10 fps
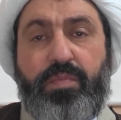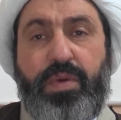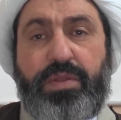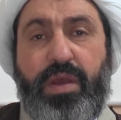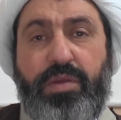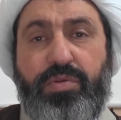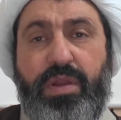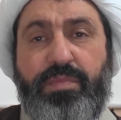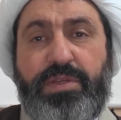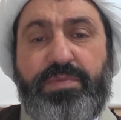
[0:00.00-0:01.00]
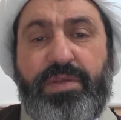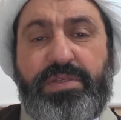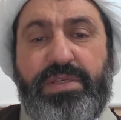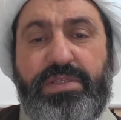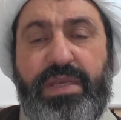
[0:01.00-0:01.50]
But Ayatollah Misbah
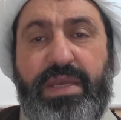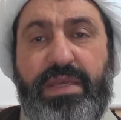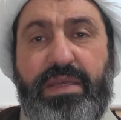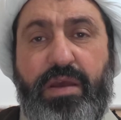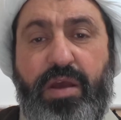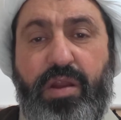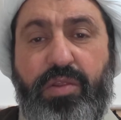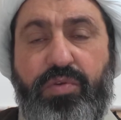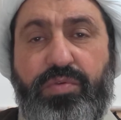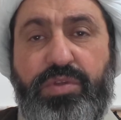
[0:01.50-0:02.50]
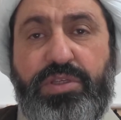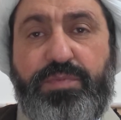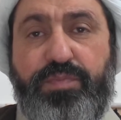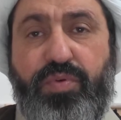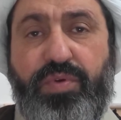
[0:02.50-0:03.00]
says, although this
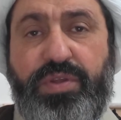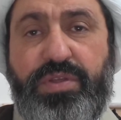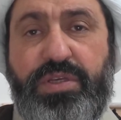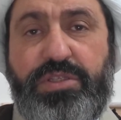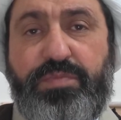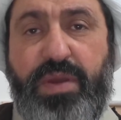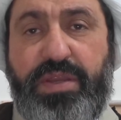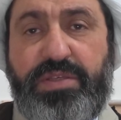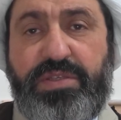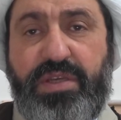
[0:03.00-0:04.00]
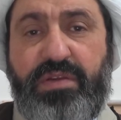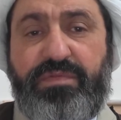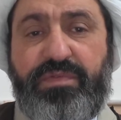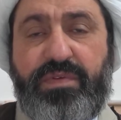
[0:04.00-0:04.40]
point is by itself